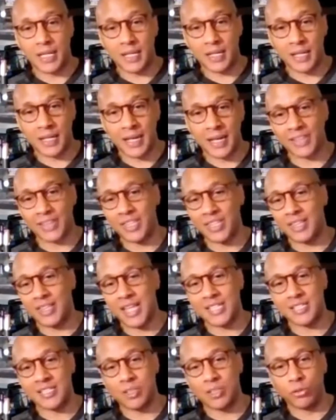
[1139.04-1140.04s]
saying? And I
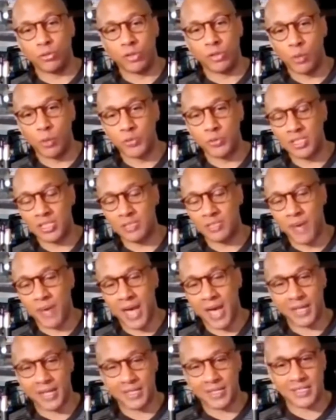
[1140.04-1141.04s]
think that's so dope. She's
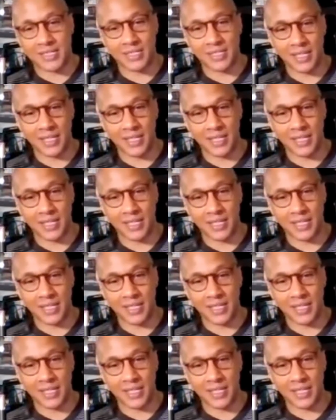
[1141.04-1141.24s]
back in the